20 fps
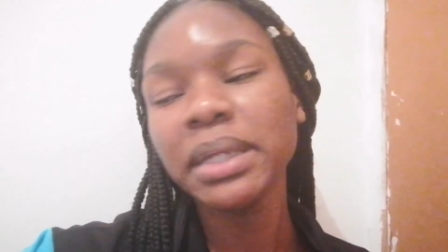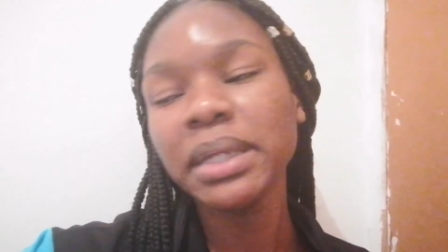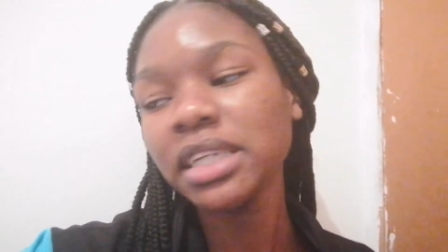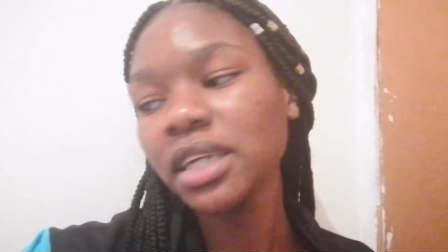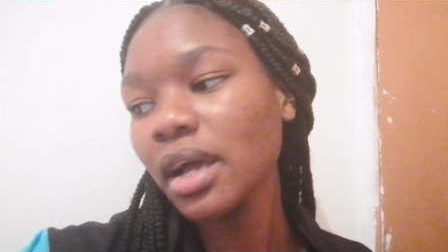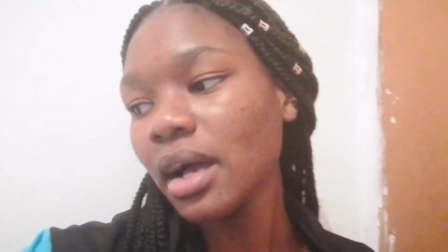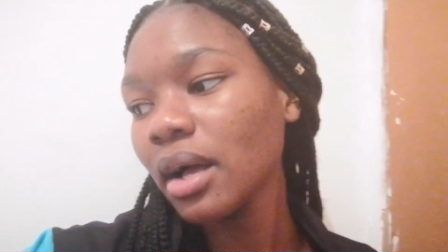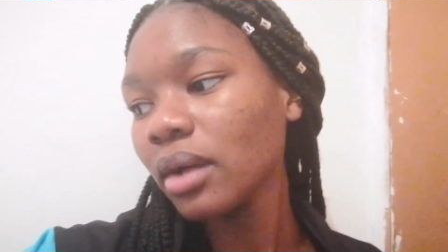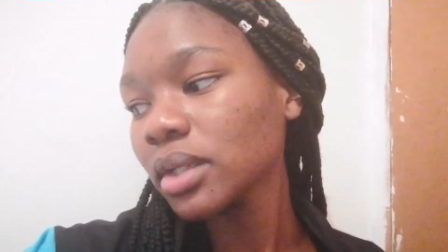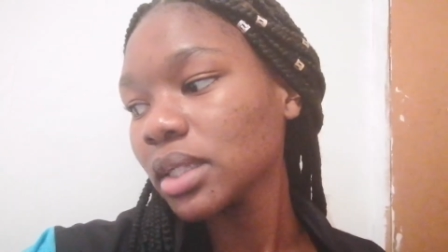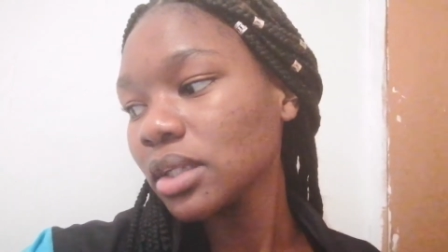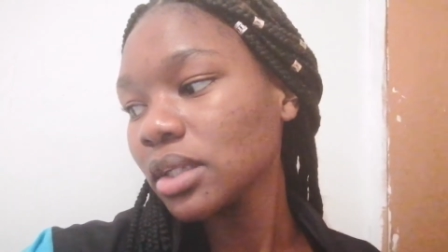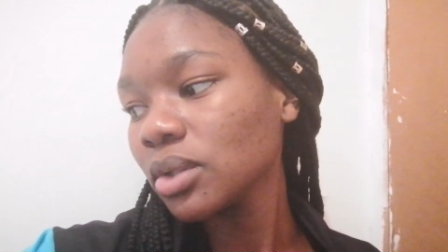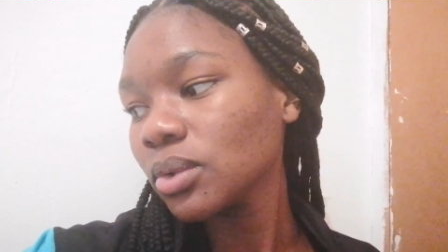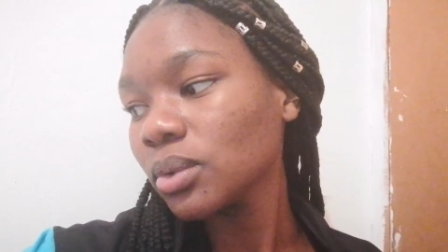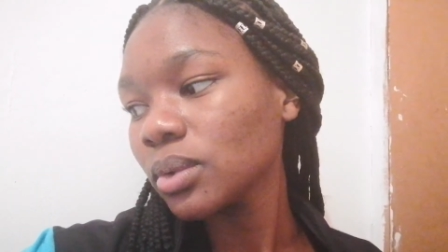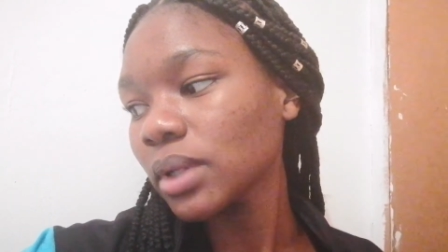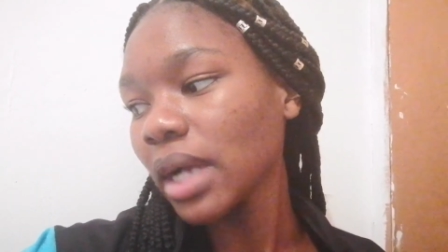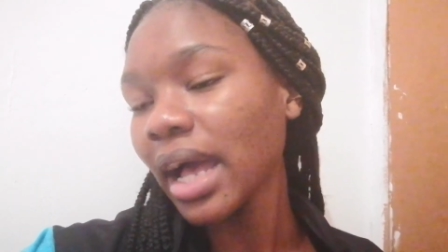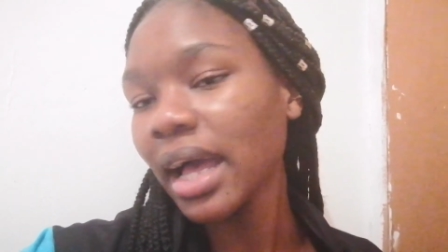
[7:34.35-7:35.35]
But yeah, I'll see
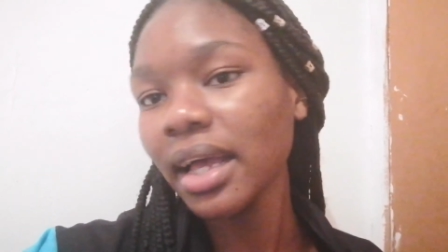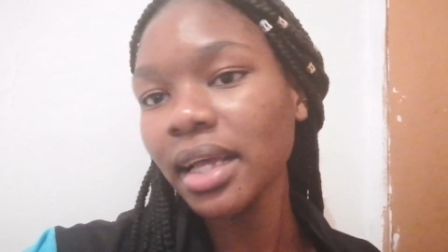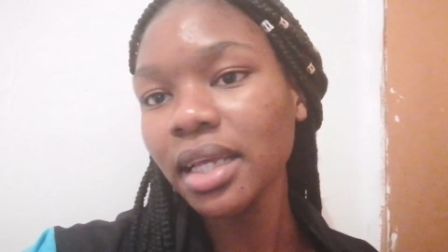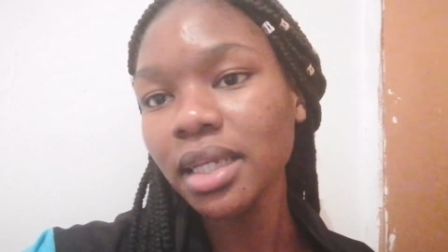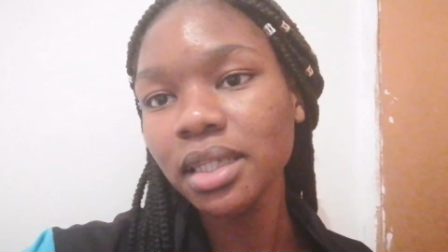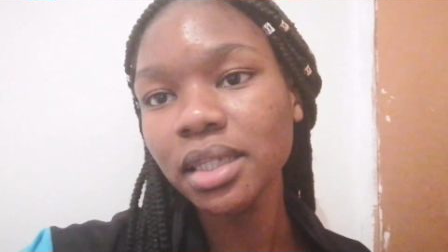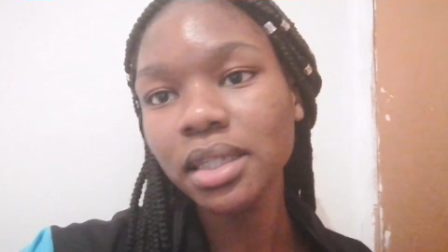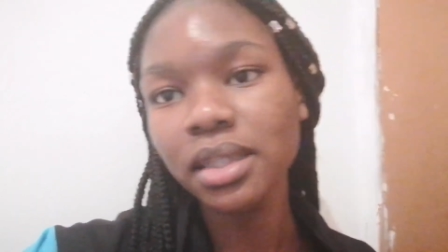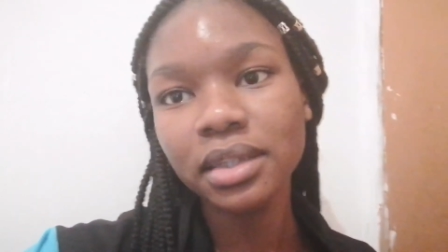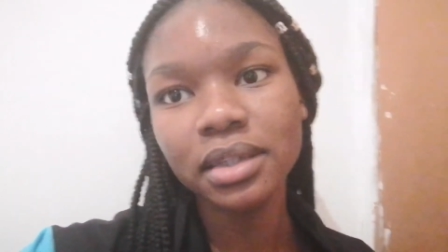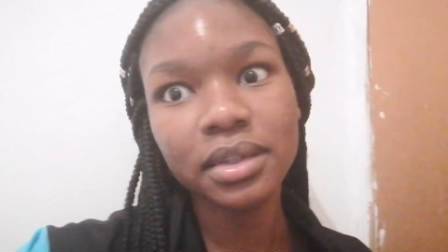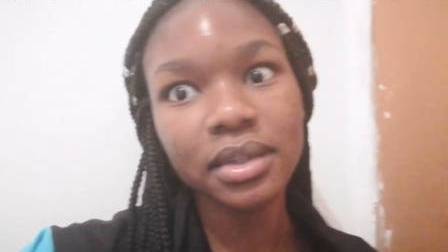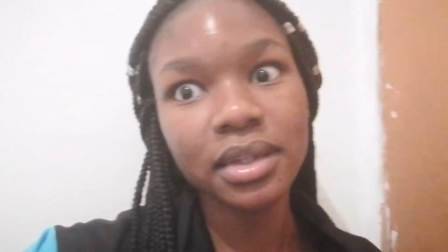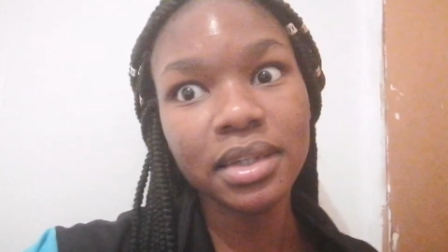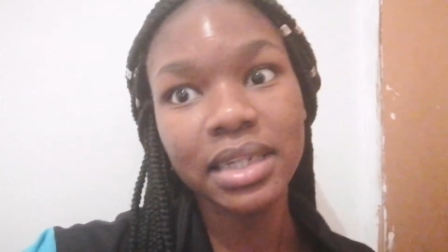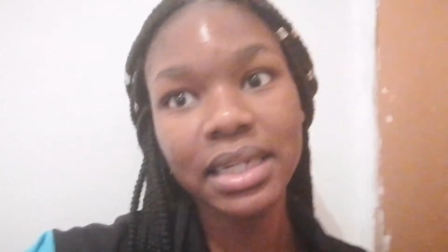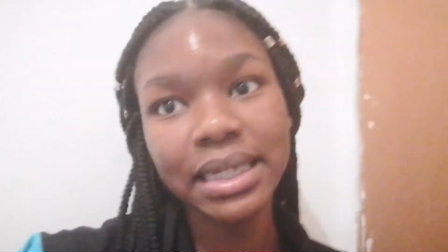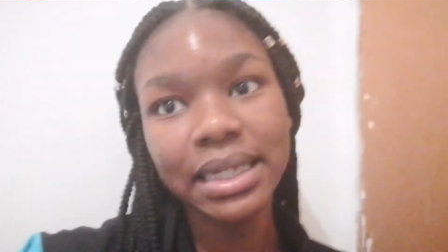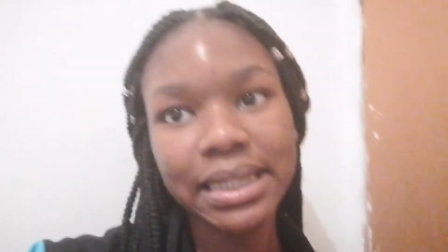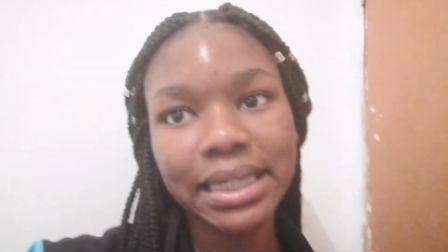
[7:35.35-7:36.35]
you guys
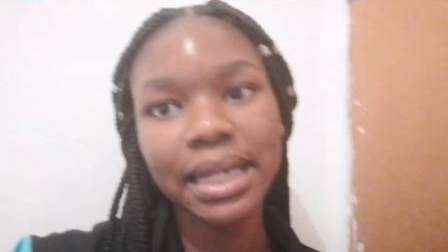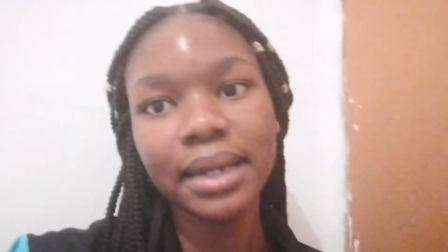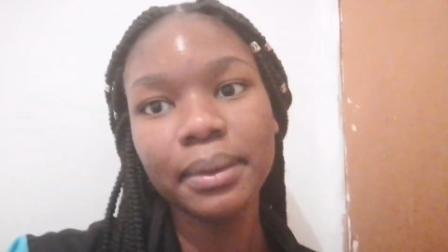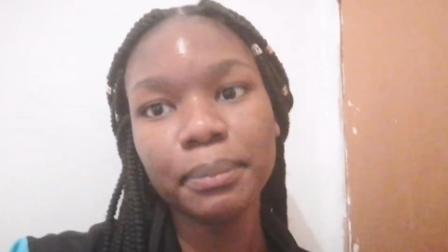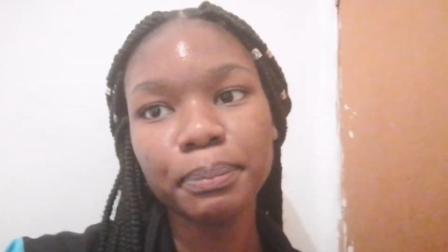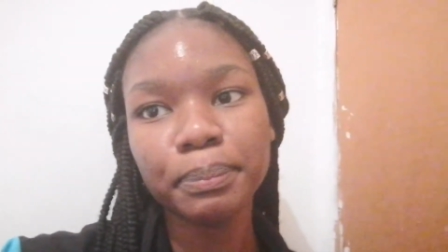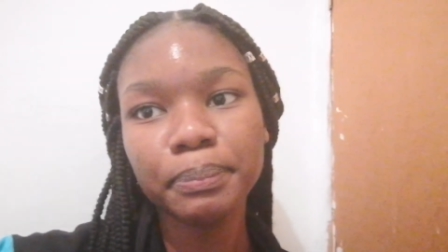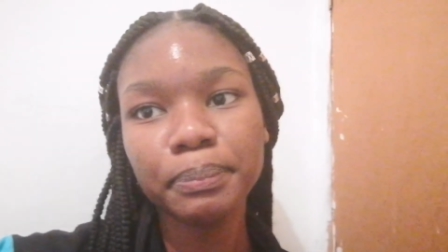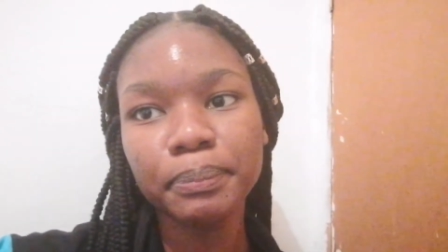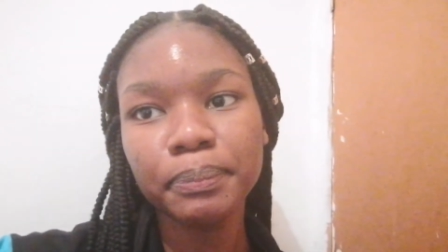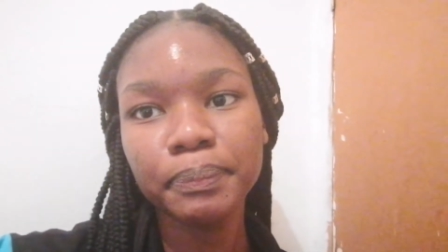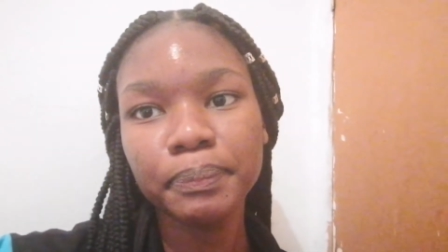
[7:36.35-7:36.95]
in the next clip.